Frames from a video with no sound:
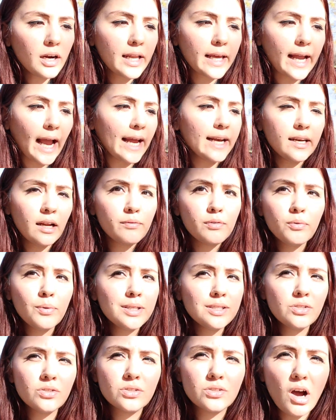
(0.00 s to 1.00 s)
Like, I never
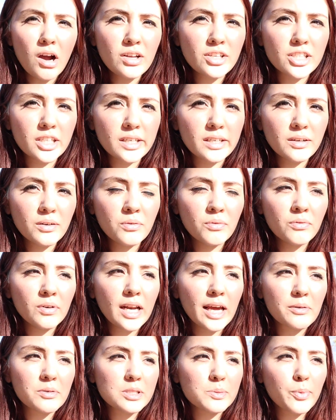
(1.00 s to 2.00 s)
went to the doctor when
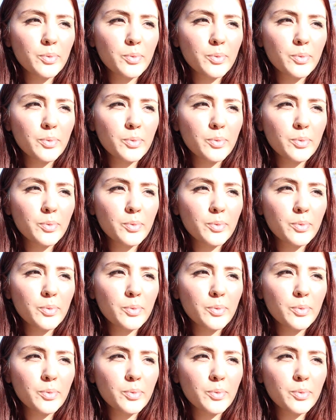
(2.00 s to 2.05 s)
I was